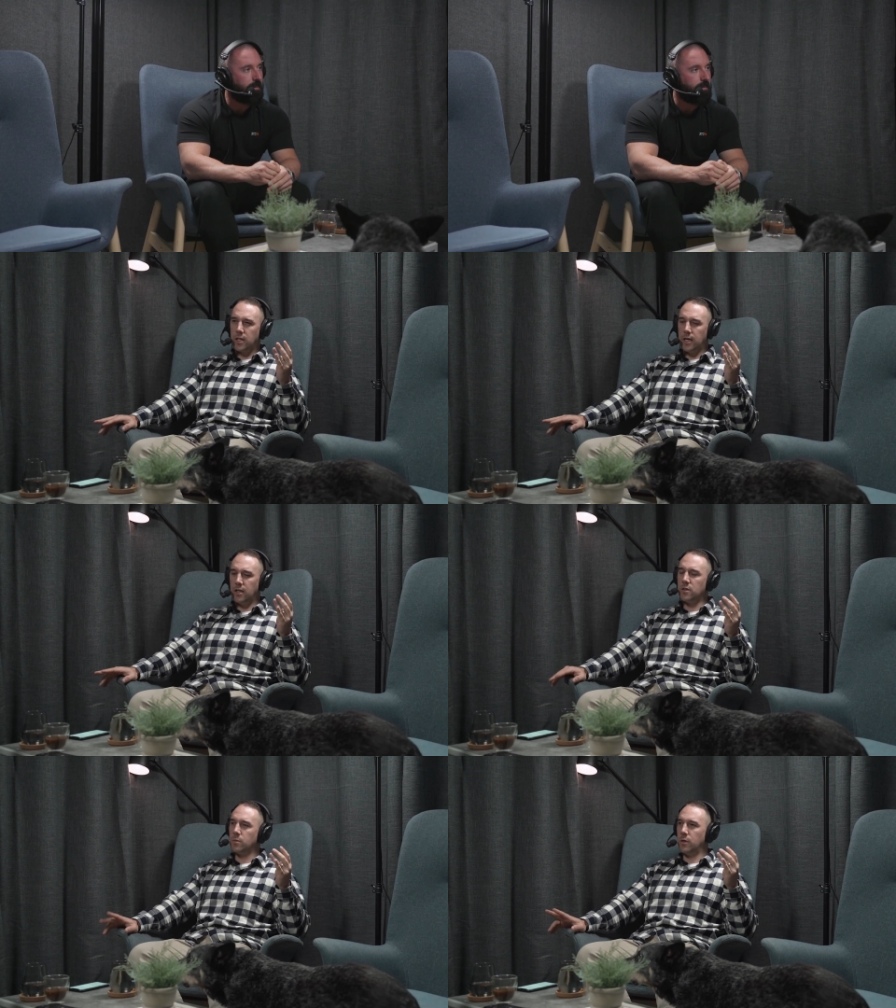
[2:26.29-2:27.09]
okay,
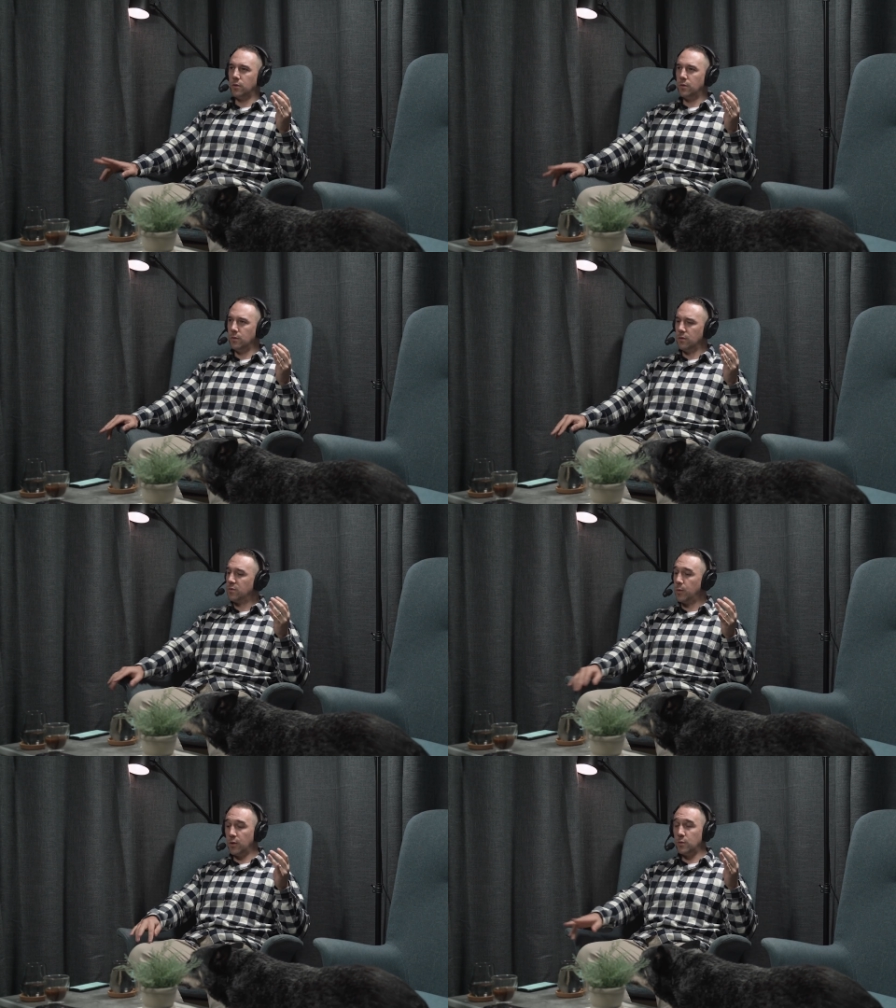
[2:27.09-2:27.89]
and I spoke to I've
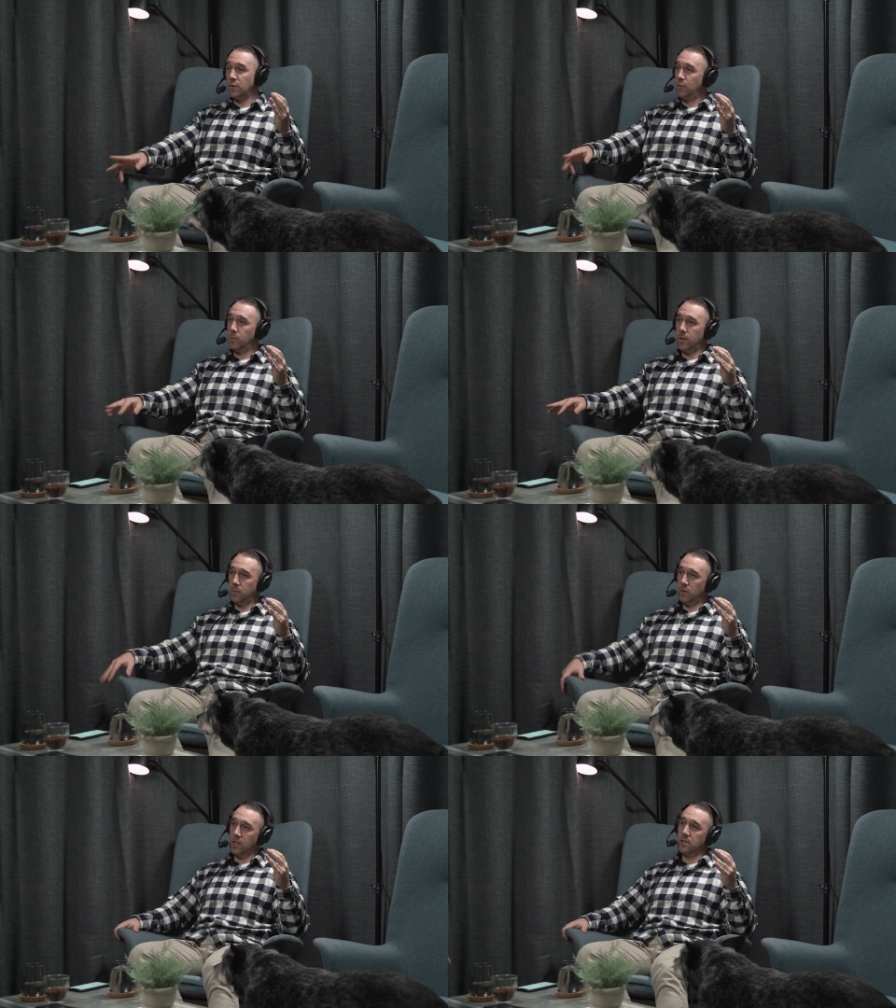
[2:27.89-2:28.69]
spoken to a few
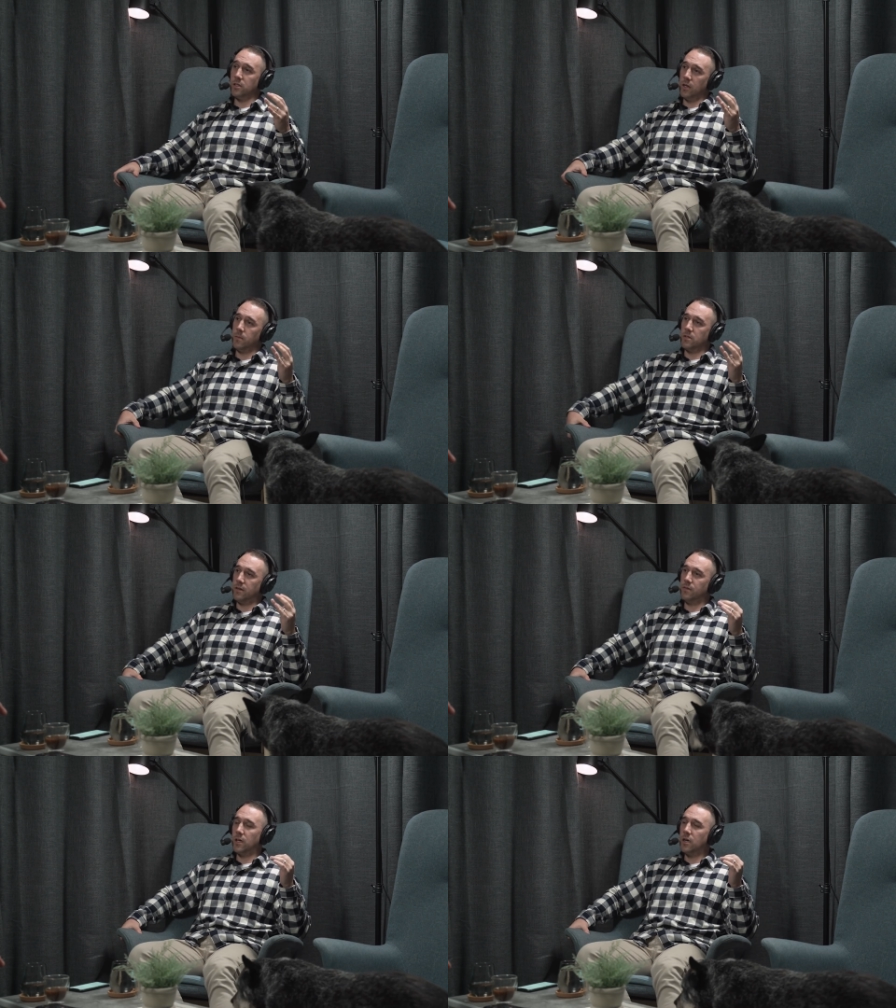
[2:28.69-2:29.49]
people on Instagram and
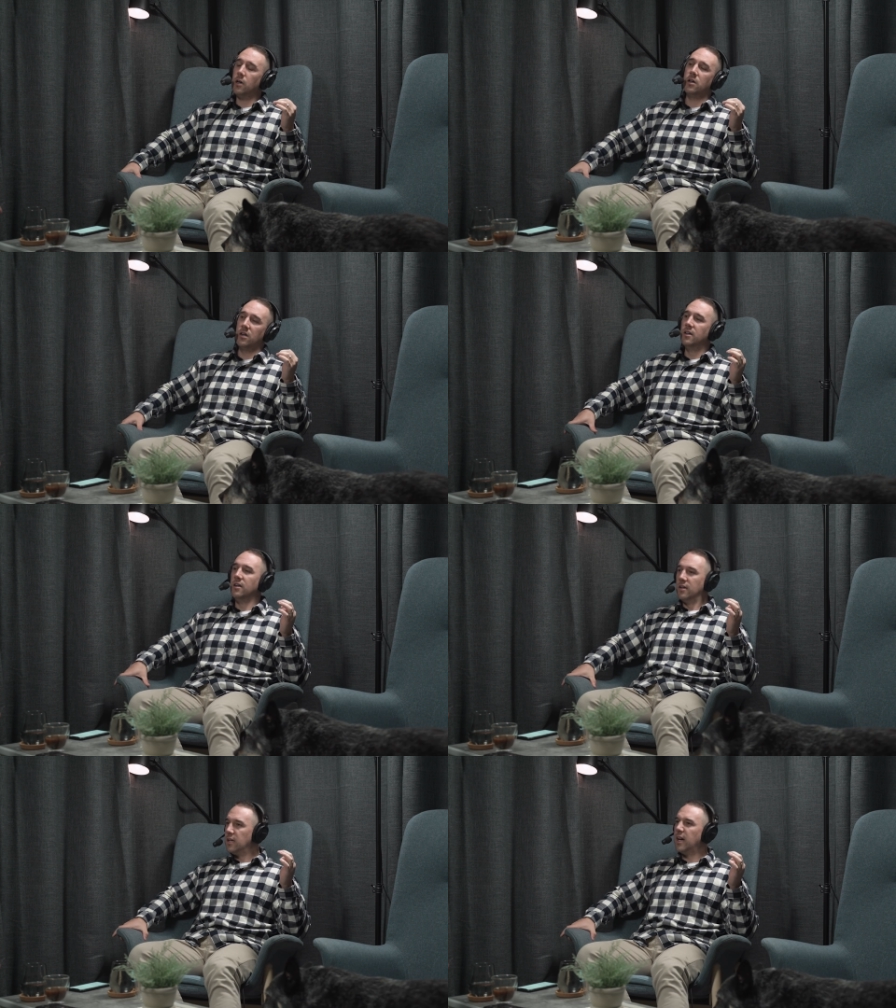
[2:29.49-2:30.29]
stuff like, oh,
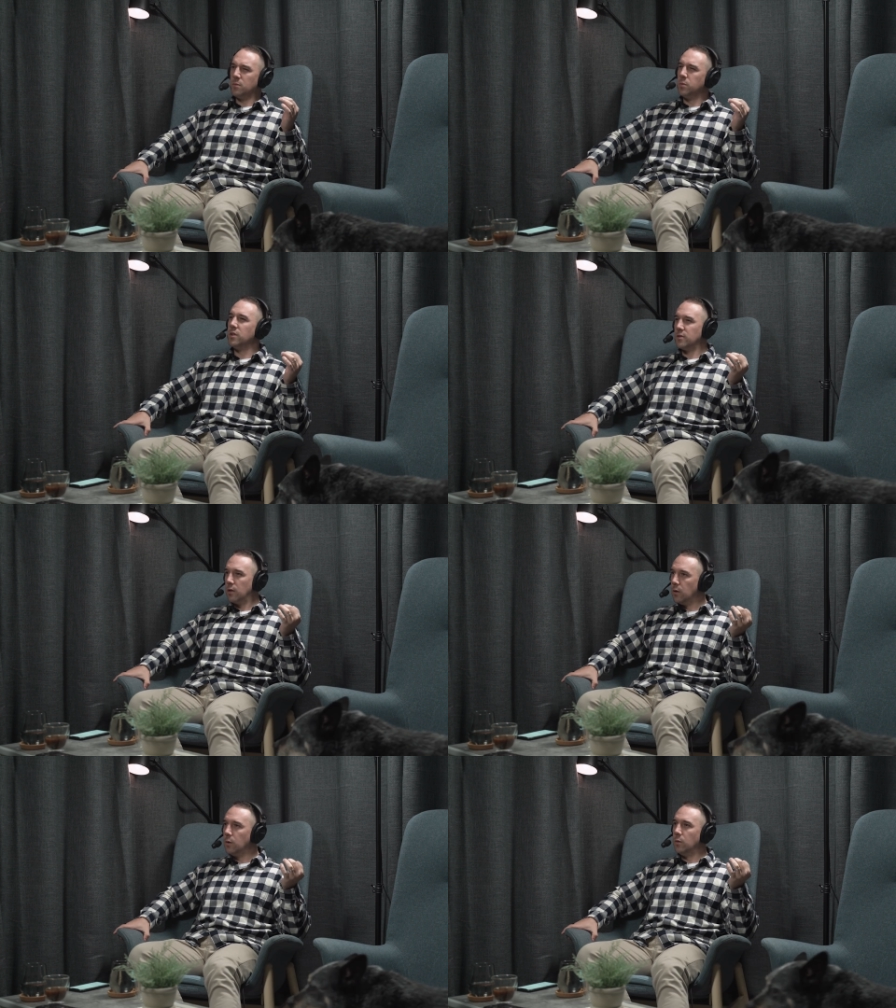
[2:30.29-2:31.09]
yeah, it's pretty
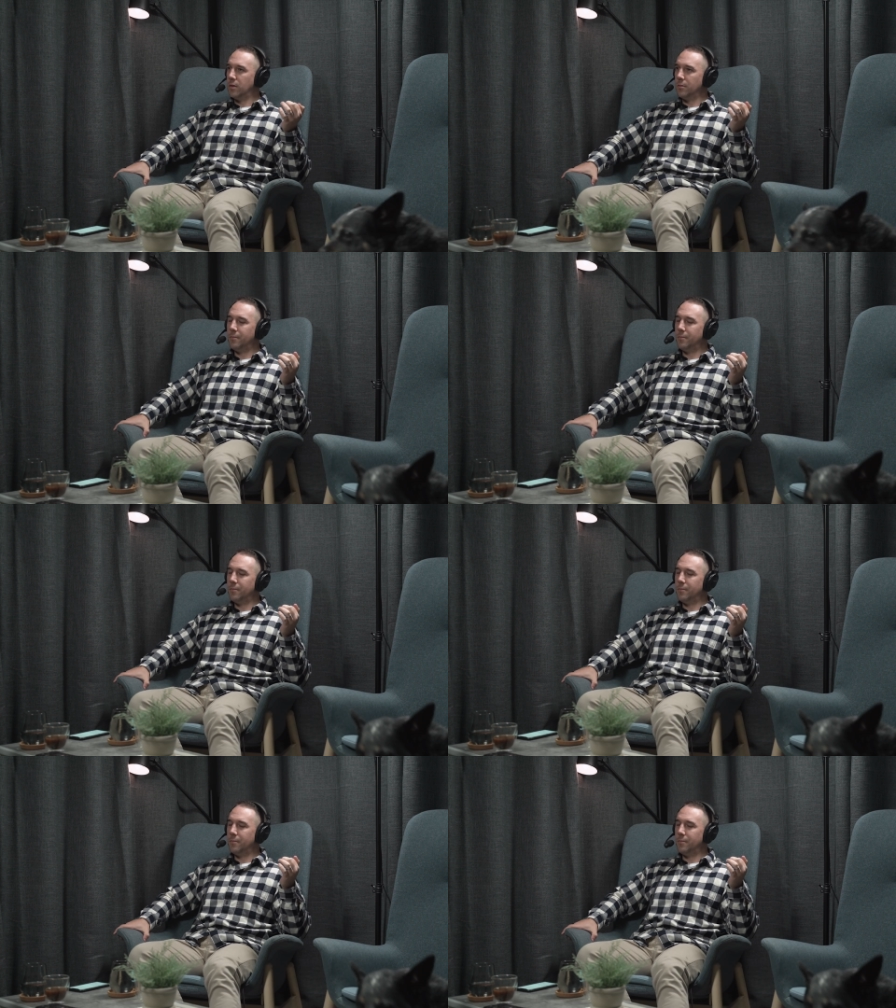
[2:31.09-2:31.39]
slow, blah blah. blah.